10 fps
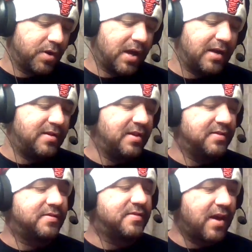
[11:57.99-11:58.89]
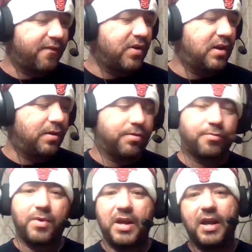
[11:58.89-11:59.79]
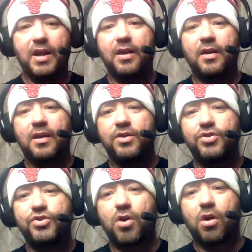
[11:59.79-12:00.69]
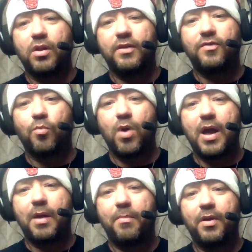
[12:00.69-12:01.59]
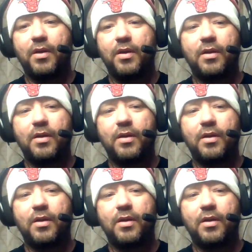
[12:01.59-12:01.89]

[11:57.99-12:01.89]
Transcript: 1973 Charlotte's Web.